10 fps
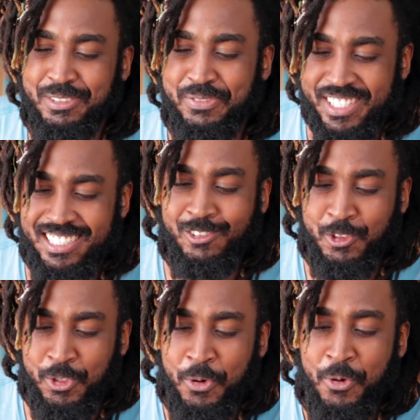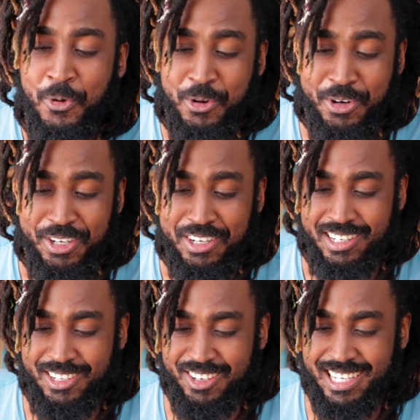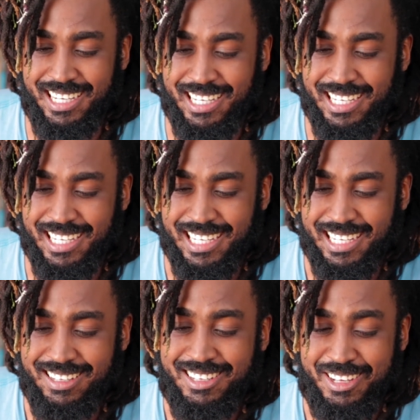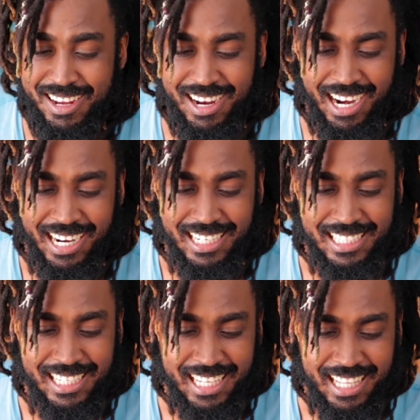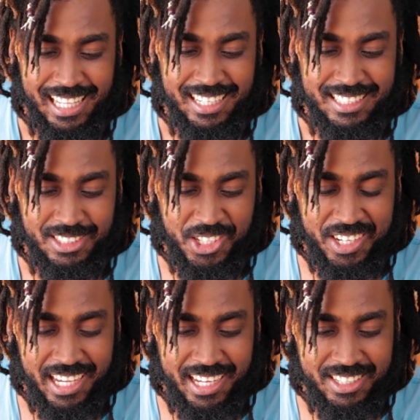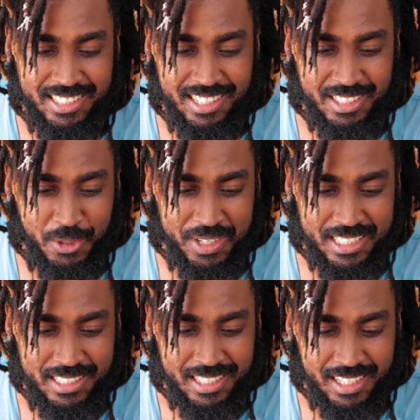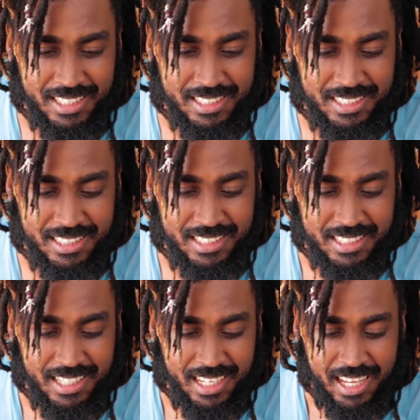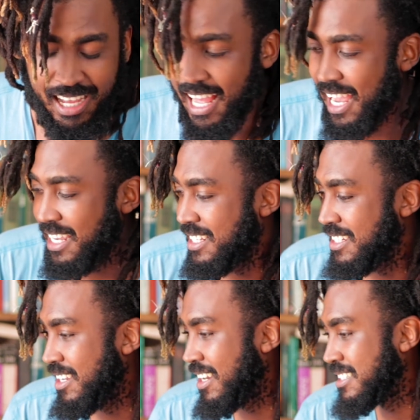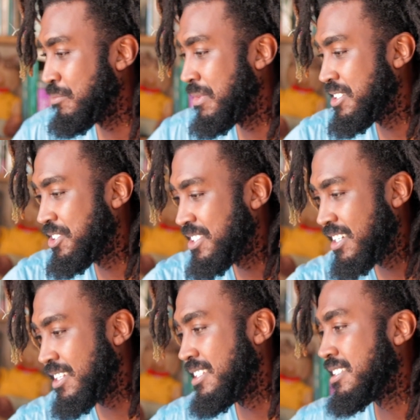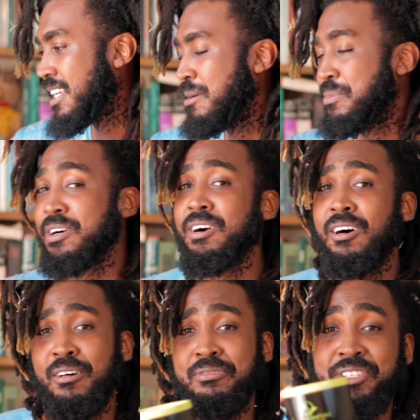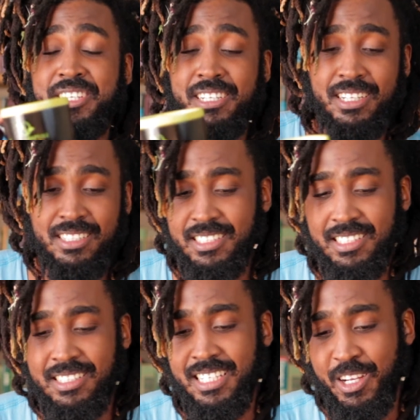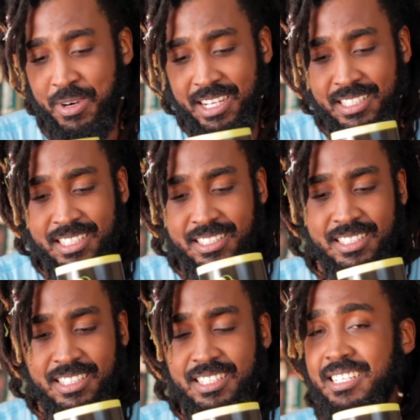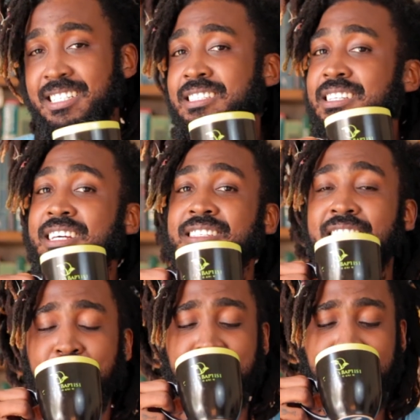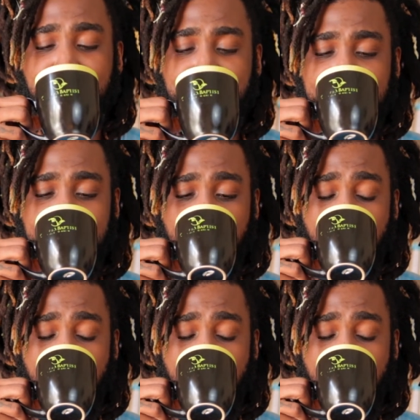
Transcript: She's feeling too good, okay? Alright. So, yeah, these are the questions. I did not mention the type of coffee because it's the same one as yesterday, the Nescafe Gold.